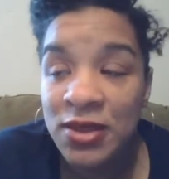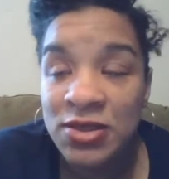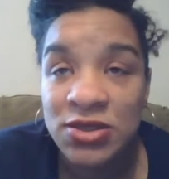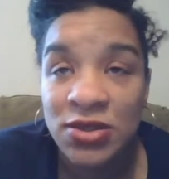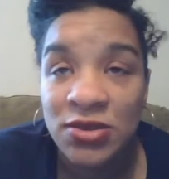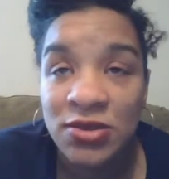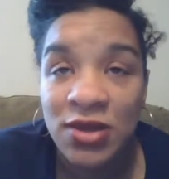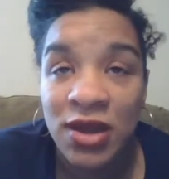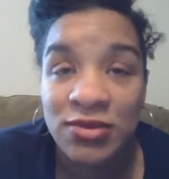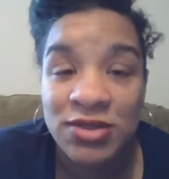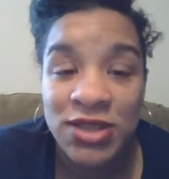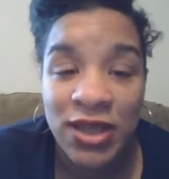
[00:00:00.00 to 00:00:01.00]
So
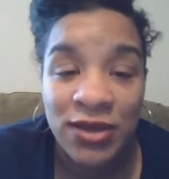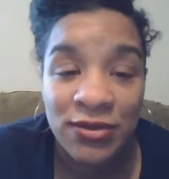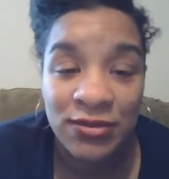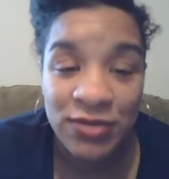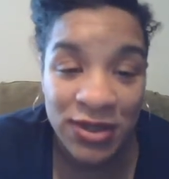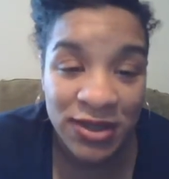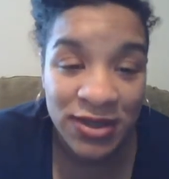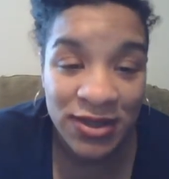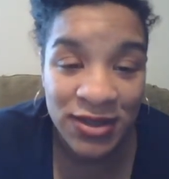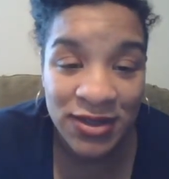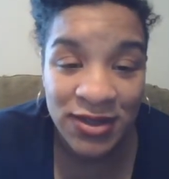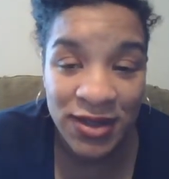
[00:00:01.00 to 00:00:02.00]
I was like
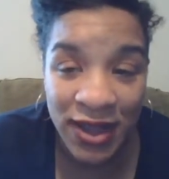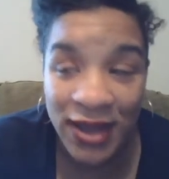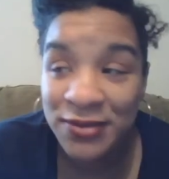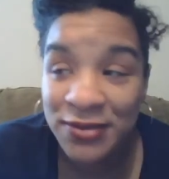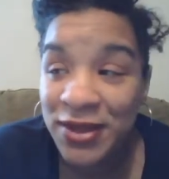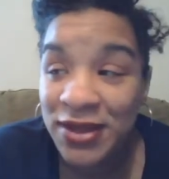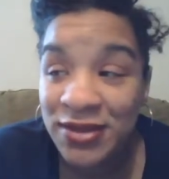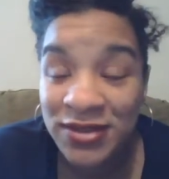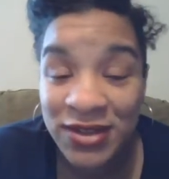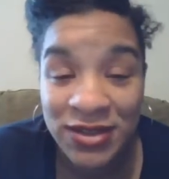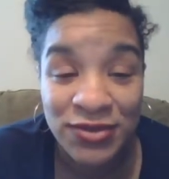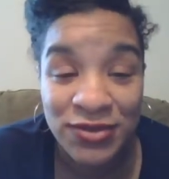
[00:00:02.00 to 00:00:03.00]
really adamant
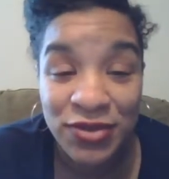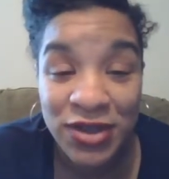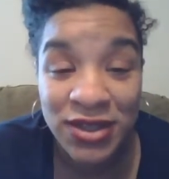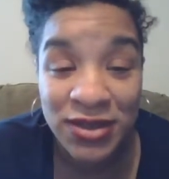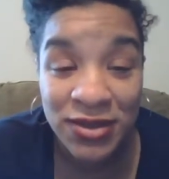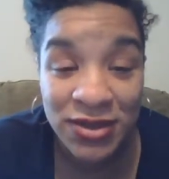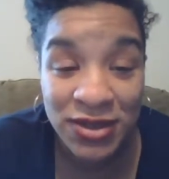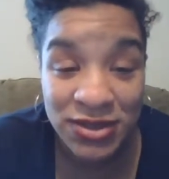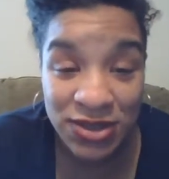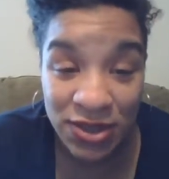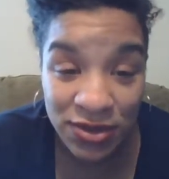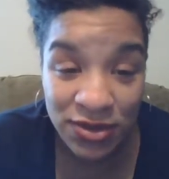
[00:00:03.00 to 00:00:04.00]
and really
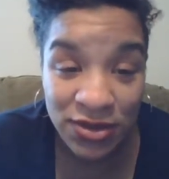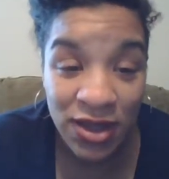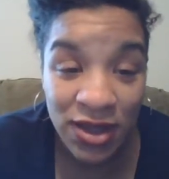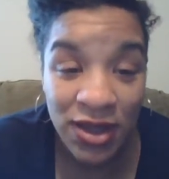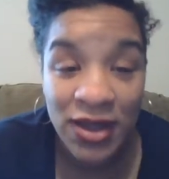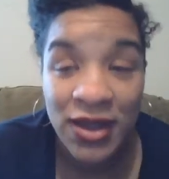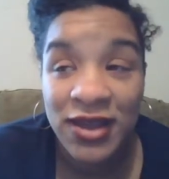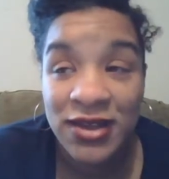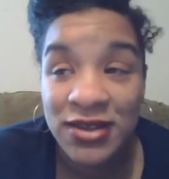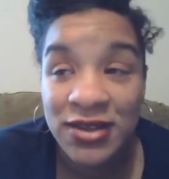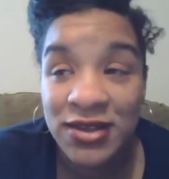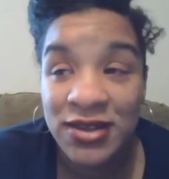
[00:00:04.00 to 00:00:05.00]
concerned,
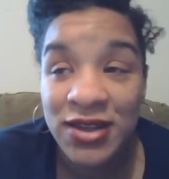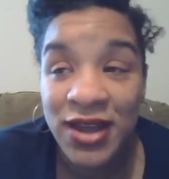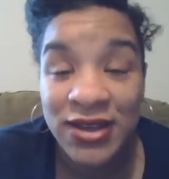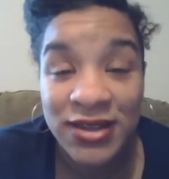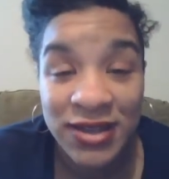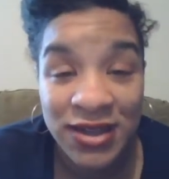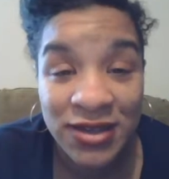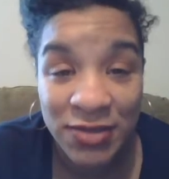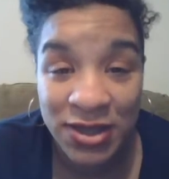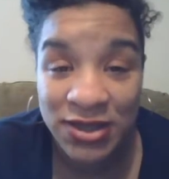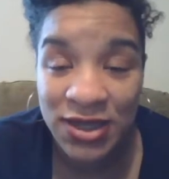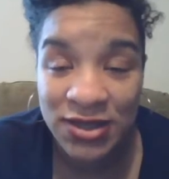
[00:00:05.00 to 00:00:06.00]
and I needed
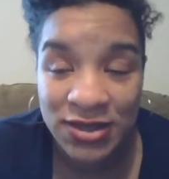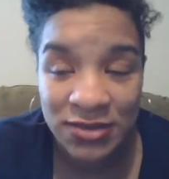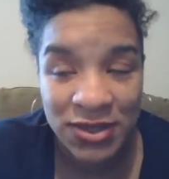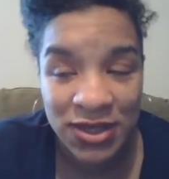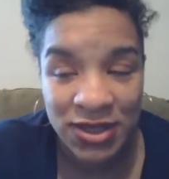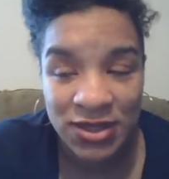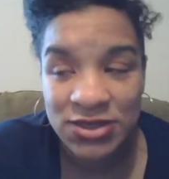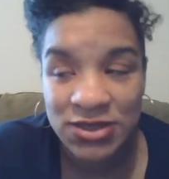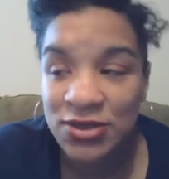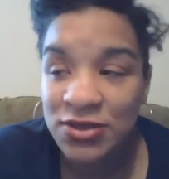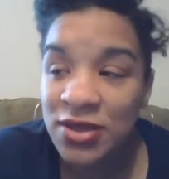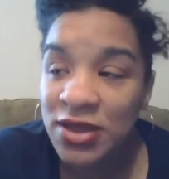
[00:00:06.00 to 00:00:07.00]
my doctor to be there.
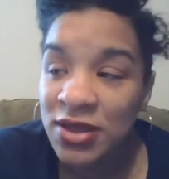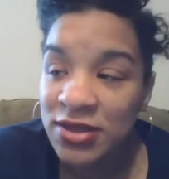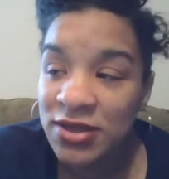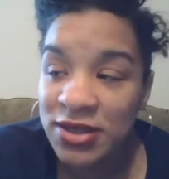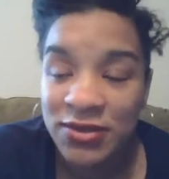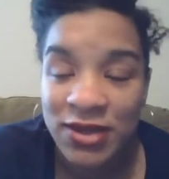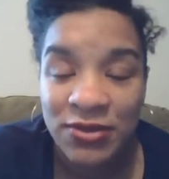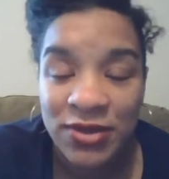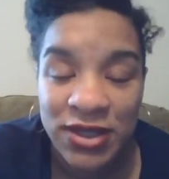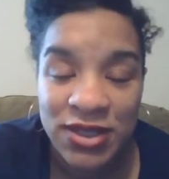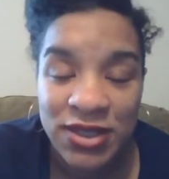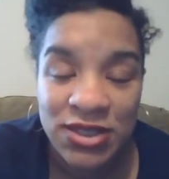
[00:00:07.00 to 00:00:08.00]
So they were like,
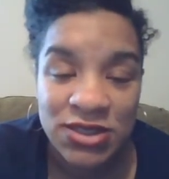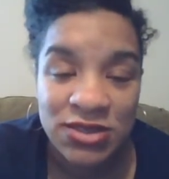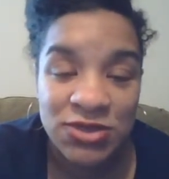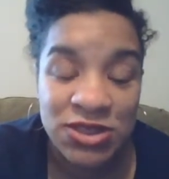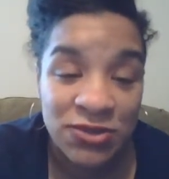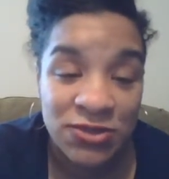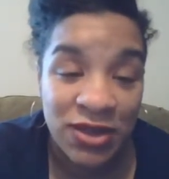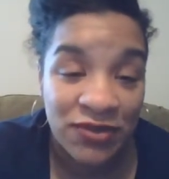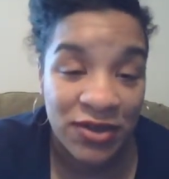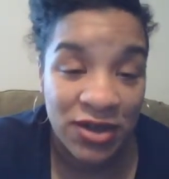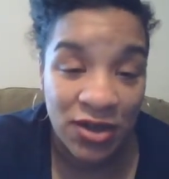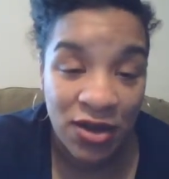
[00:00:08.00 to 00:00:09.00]
well, yeah, we just wait
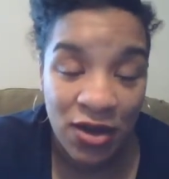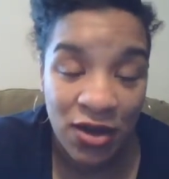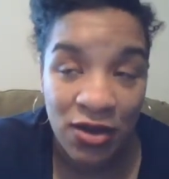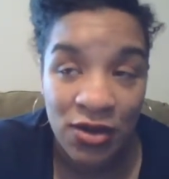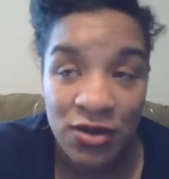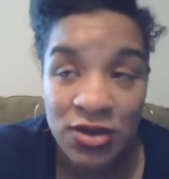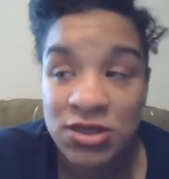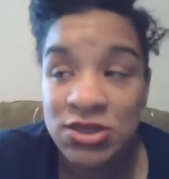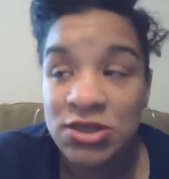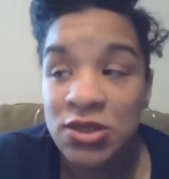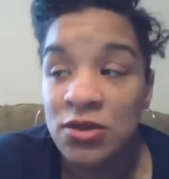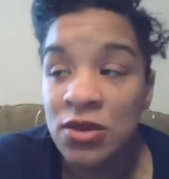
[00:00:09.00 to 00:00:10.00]
for her to call.
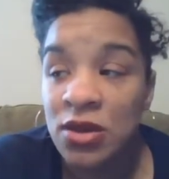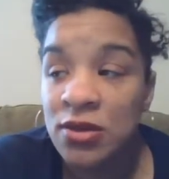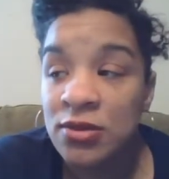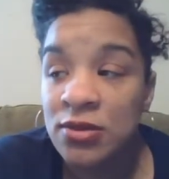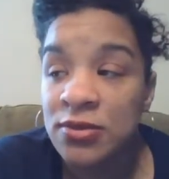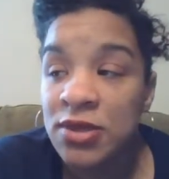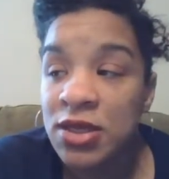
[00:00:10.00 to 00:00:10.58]
So